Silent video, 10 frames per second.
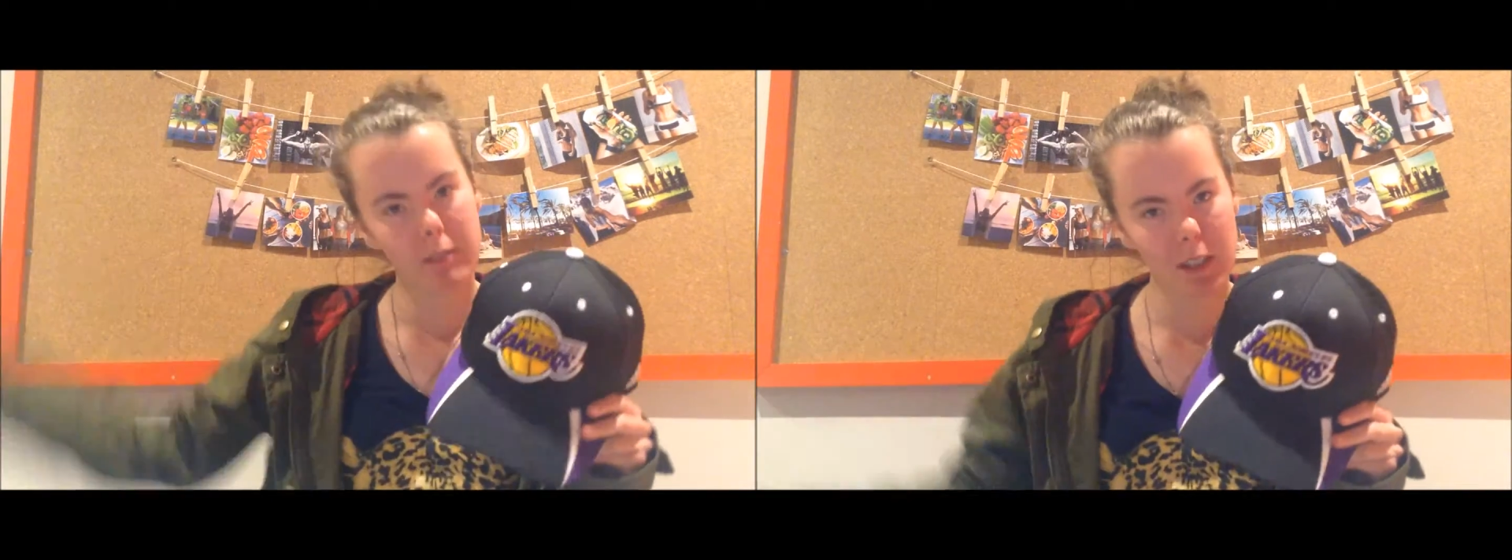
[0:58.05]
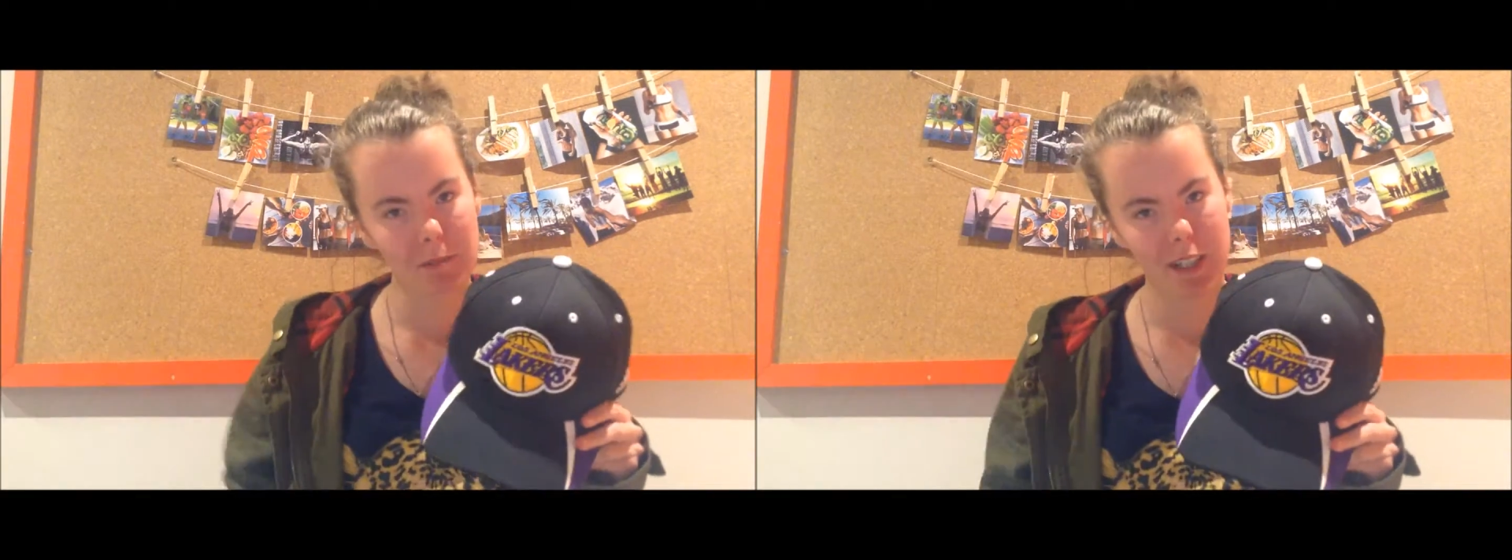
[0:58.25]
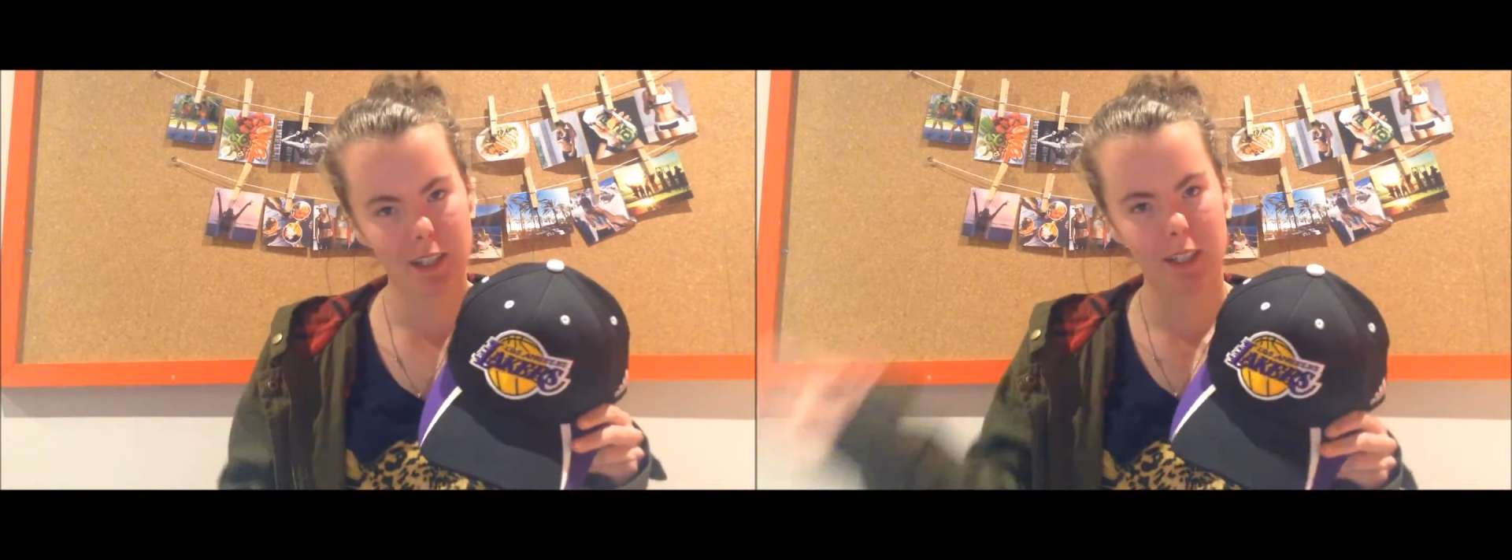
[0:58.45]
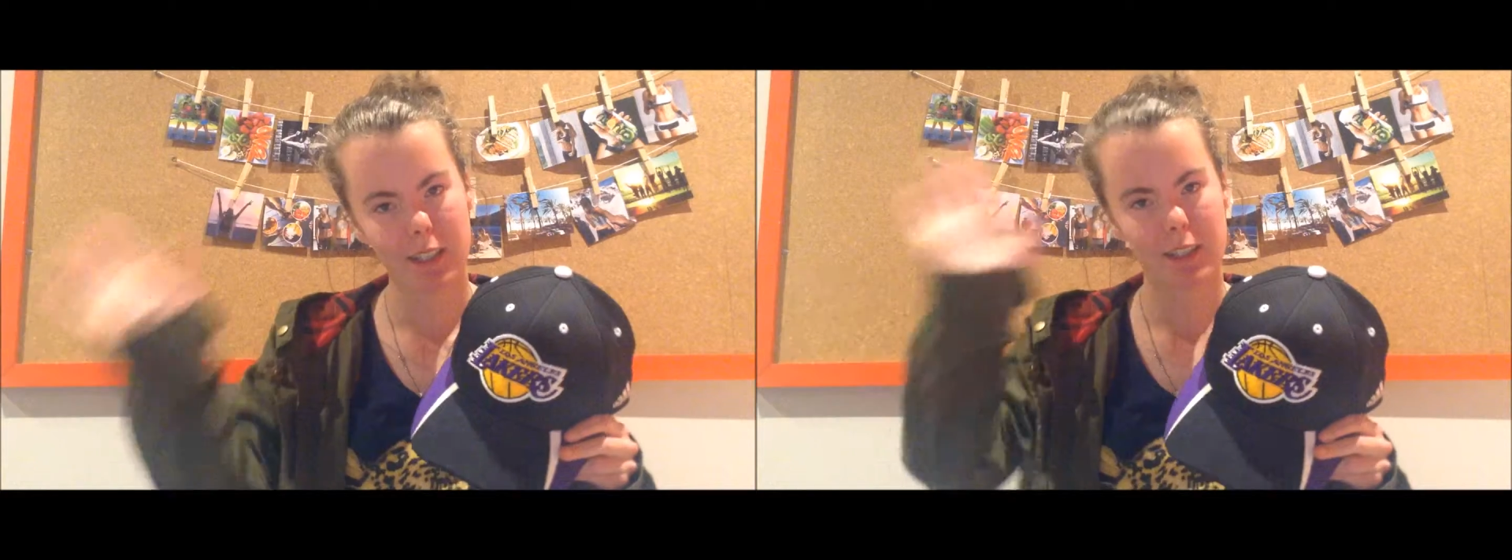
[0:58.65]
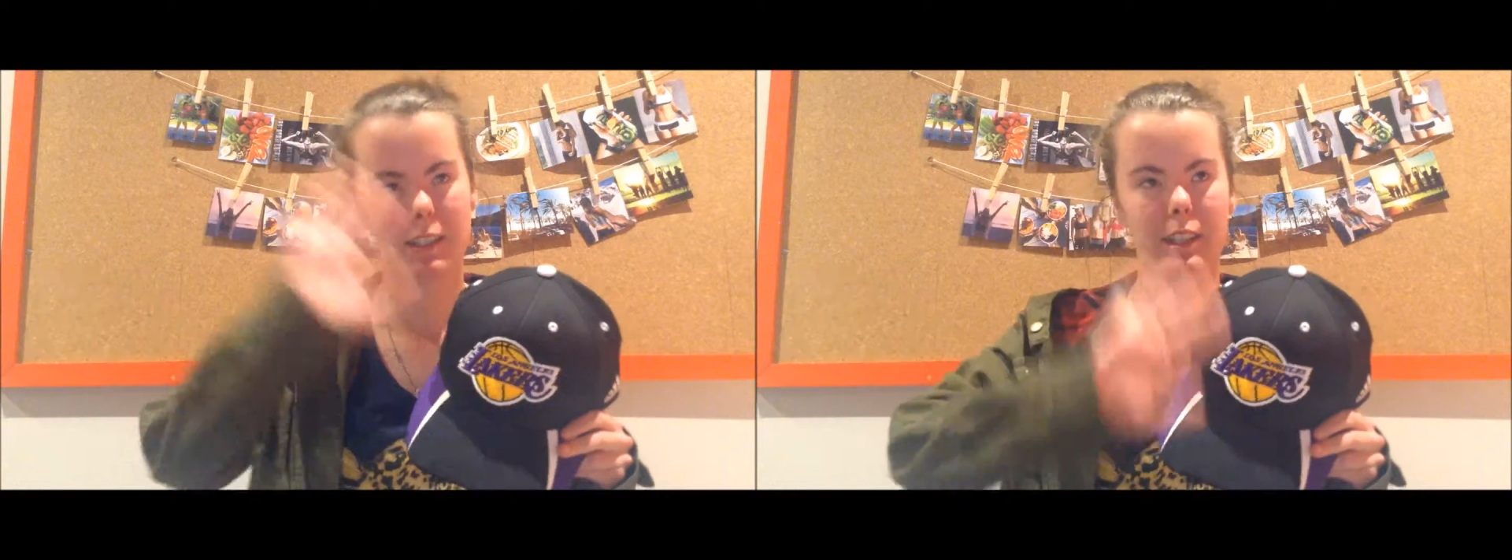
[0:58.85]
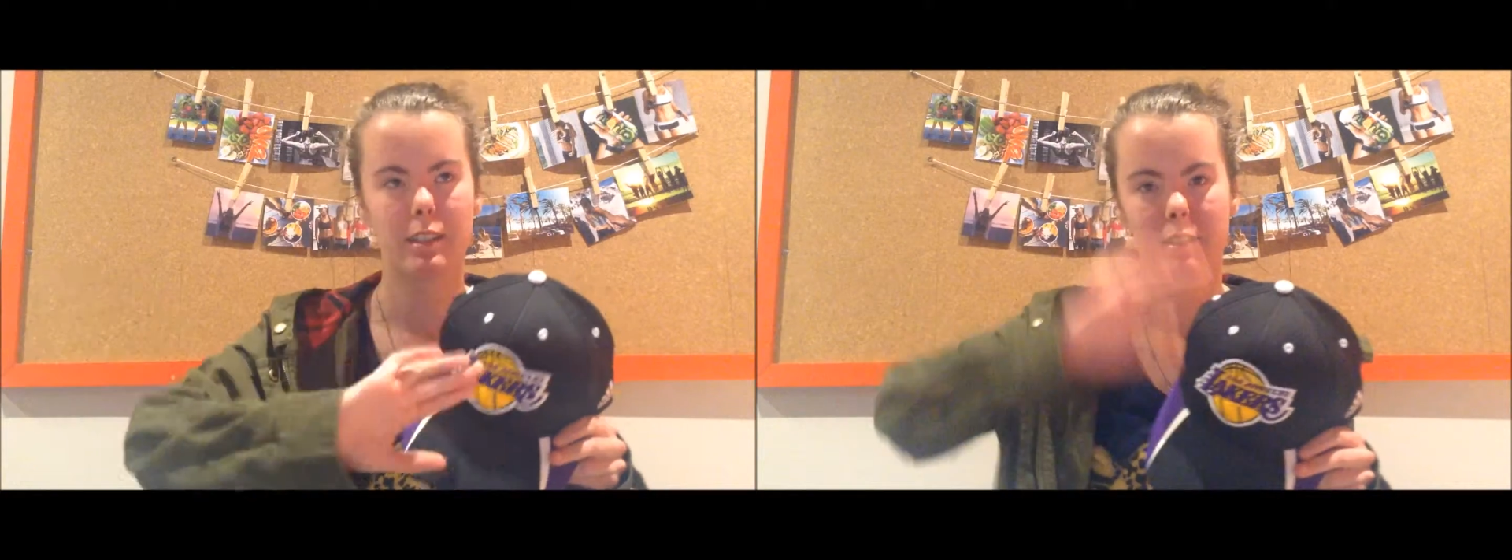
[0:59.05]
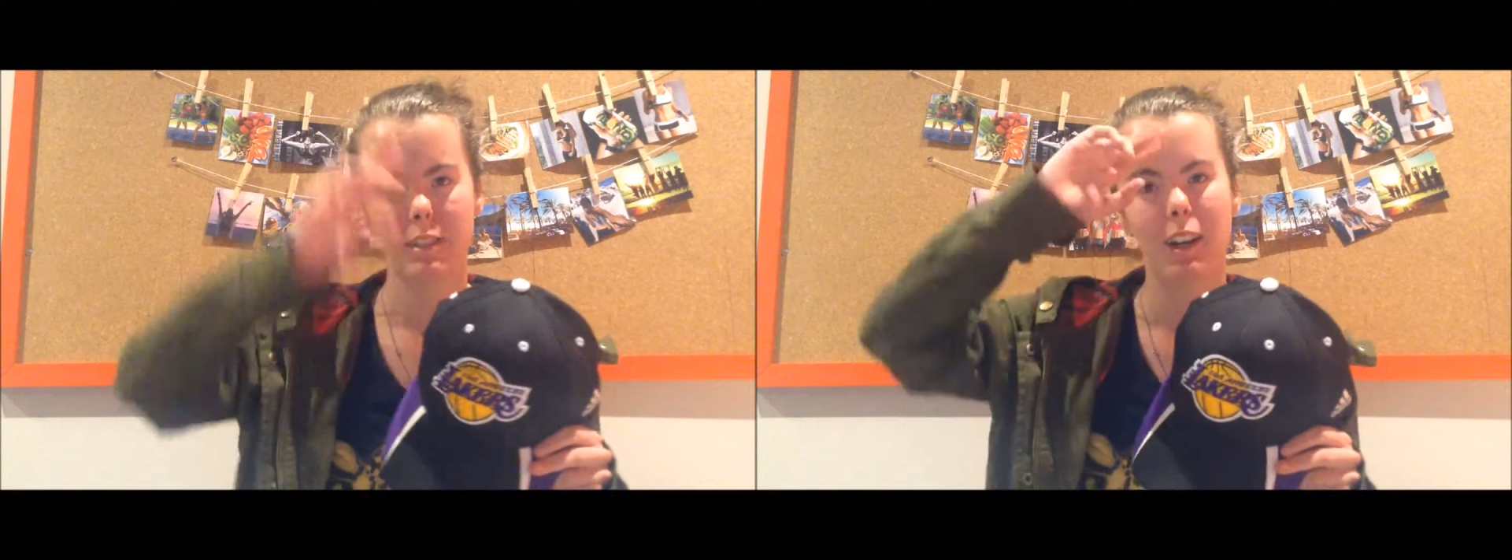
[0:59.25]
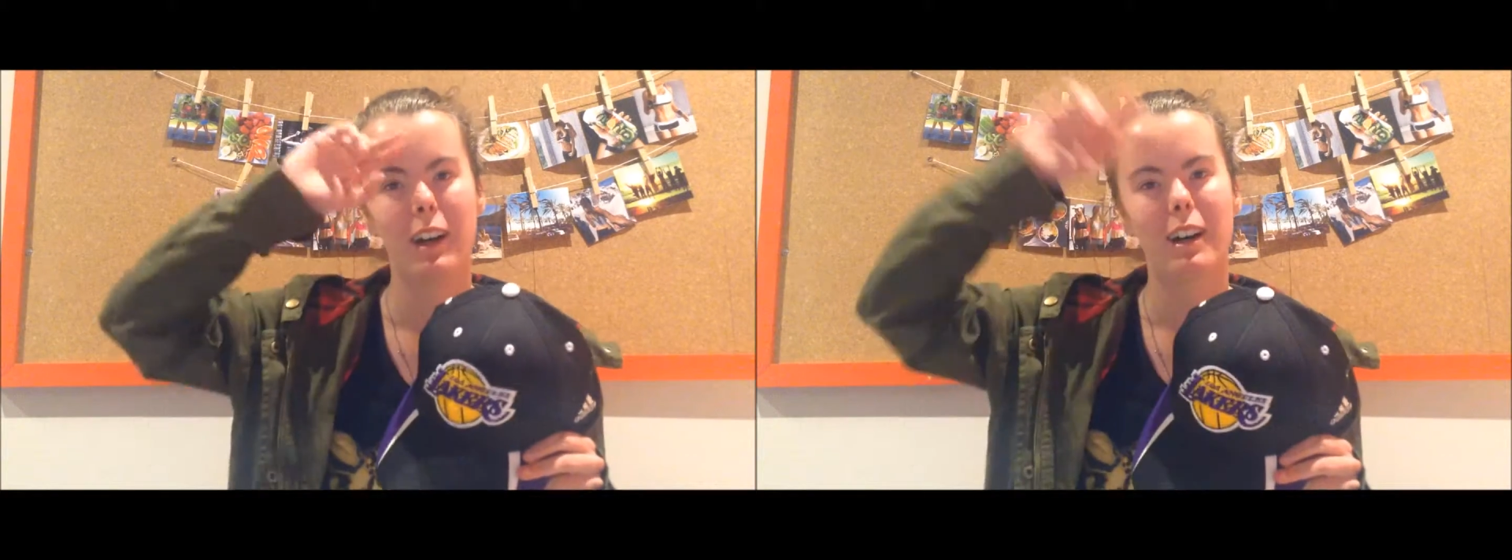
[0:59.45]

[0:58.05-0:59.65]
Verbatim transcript: from New Zealand, so